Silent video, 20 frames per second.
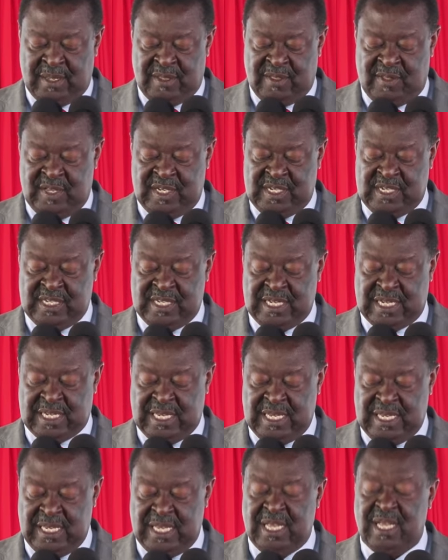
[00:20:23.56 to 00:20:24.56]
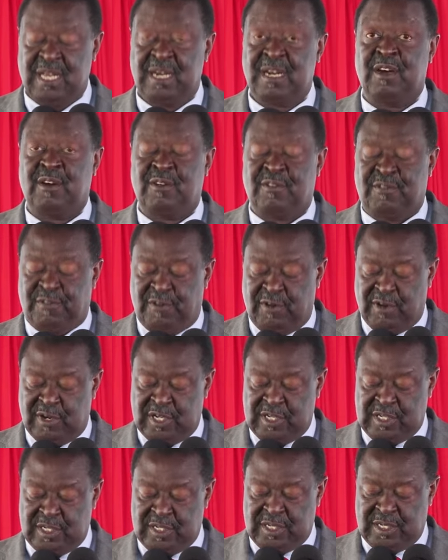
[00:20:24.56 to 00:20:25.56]
This is a key area of
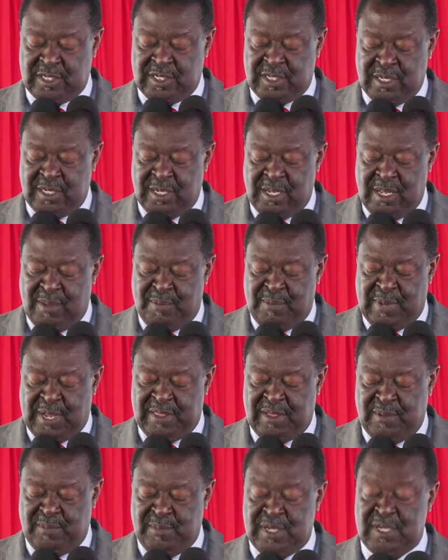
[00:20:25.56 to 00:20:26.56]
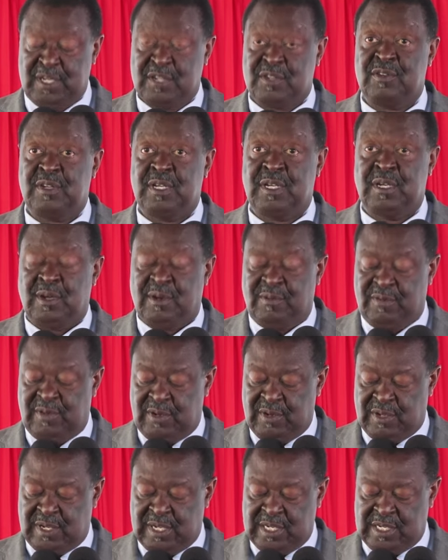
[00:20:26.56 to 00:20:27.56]
focus by the Ministry of
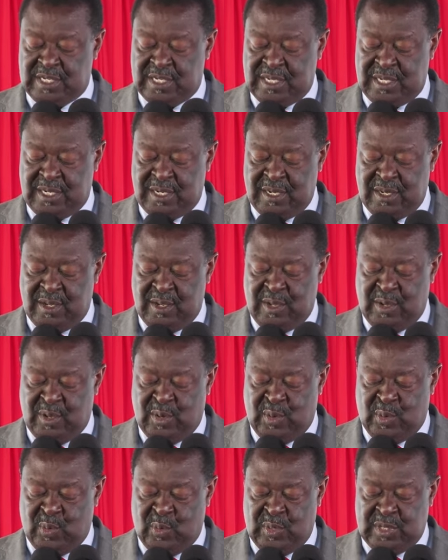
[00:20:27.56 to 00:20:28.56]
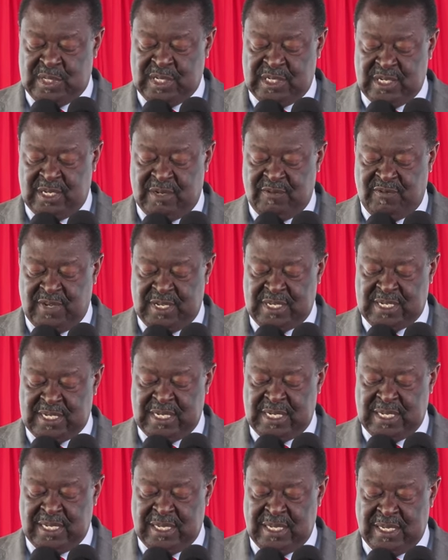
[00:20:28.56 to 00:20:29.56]
Education, which is
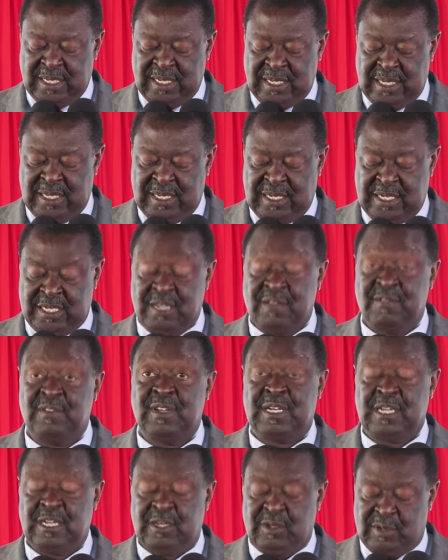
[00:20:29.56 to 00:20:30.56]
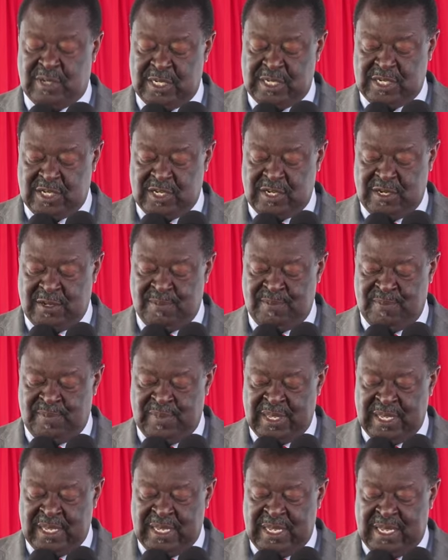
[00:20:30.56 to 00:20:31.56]
investing in TVET education
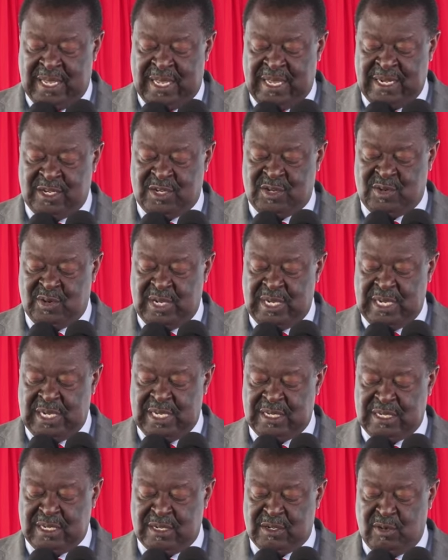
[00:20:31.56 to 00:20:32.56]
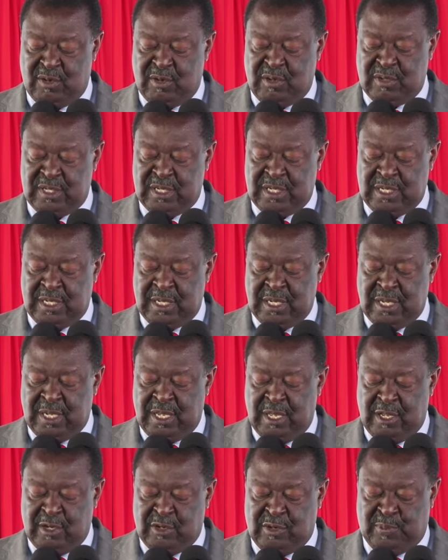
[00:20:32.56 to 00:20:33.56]
and training technology
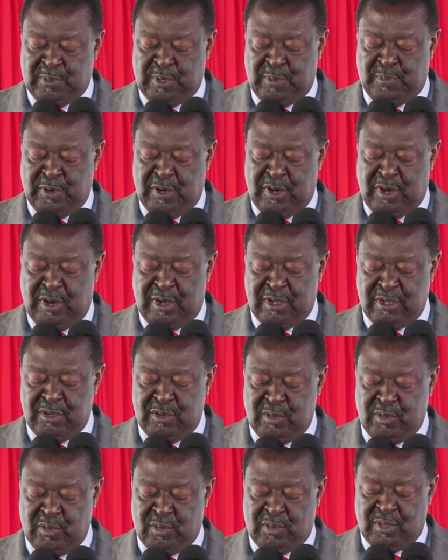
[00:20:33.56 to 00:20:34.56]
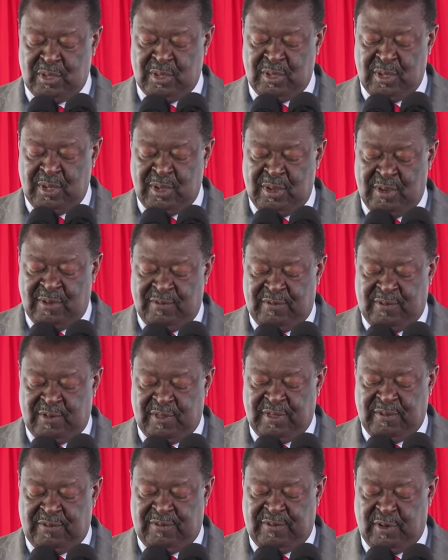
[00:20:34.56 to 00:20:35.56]
to prepare our youth for
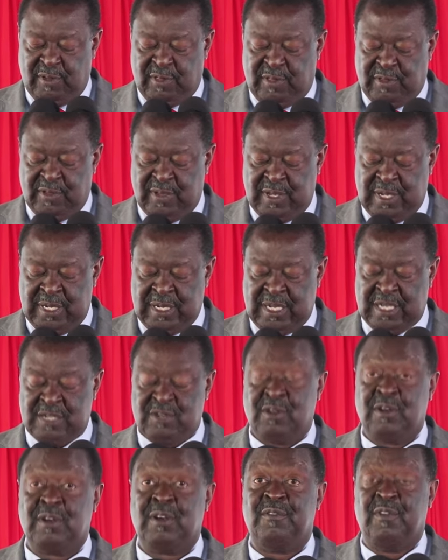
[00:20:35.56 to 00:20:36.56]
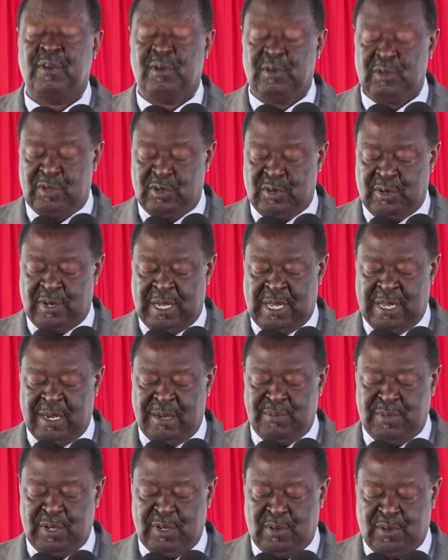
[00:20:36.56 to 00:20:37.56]
the fourth industrial revolution
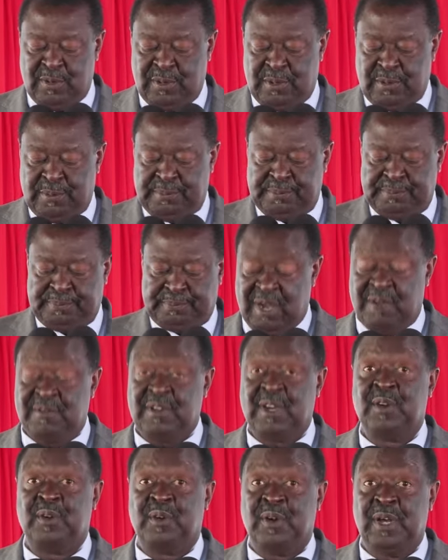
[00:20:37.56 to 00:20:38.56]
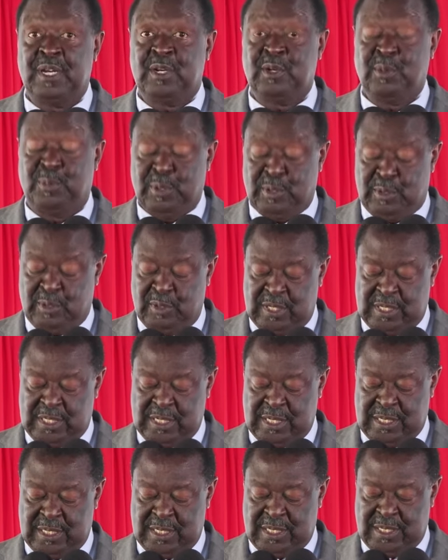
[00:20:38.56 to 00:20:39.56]
and beyond. We have a great opportunity